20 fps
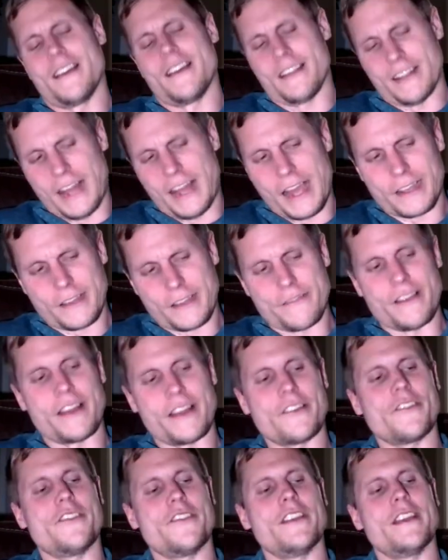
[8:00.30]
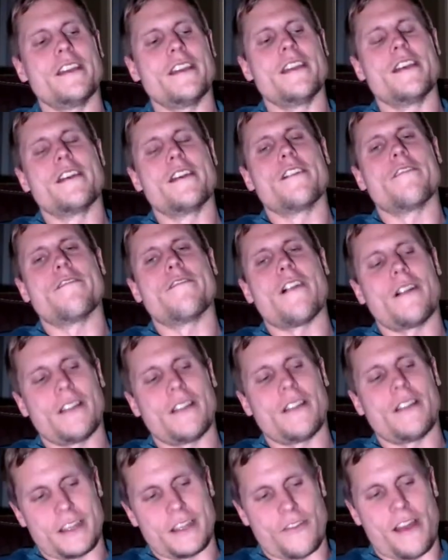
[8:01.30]
lack of energy, felt
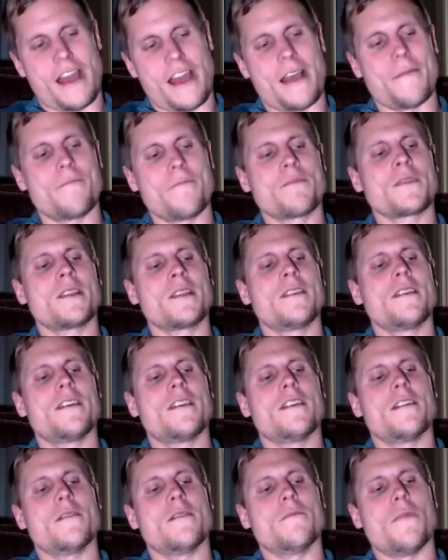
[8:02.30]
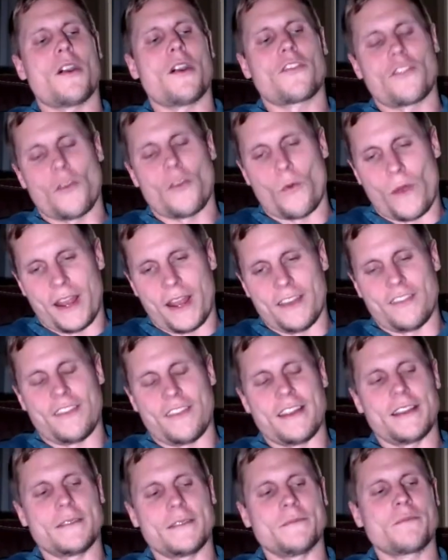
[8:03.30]
like crap, muscle
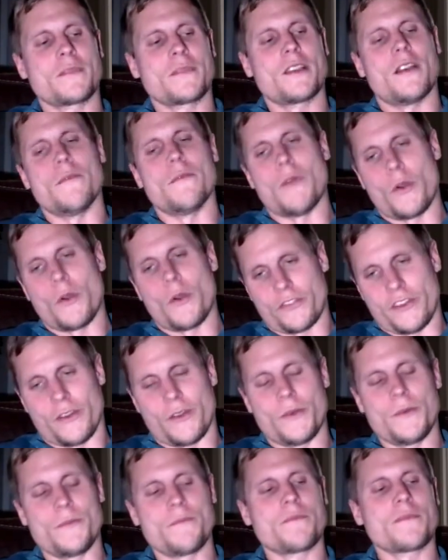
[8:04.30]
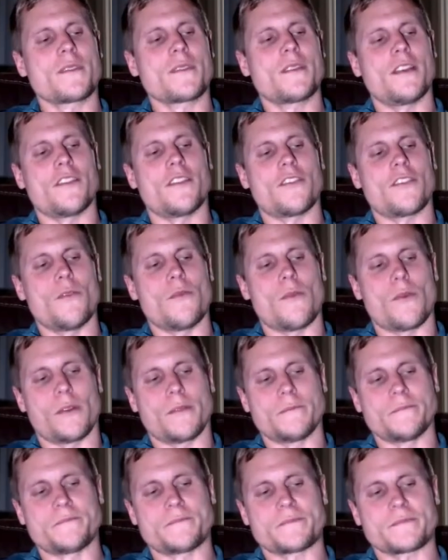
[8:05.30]
wasting, emotional, and so
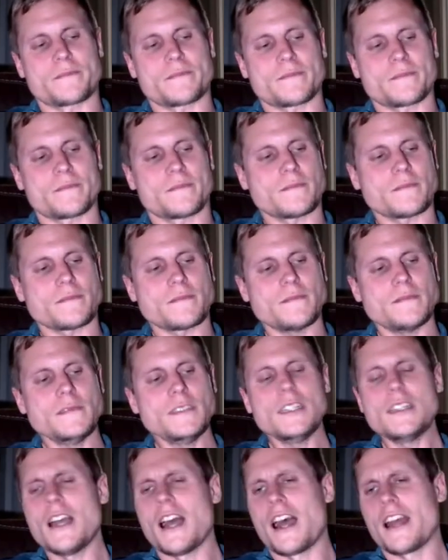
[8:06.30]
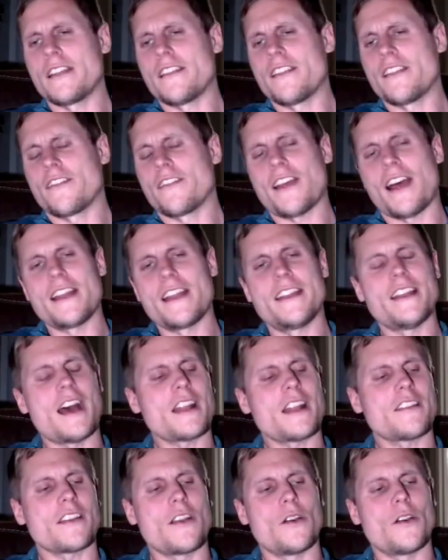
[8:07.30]
forth. I decided
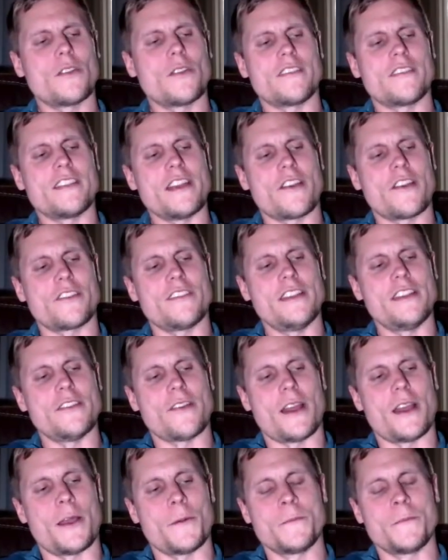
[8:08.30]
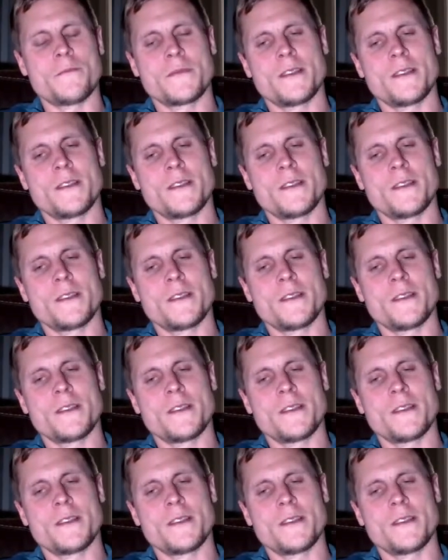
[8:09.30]
not to go the TRT route.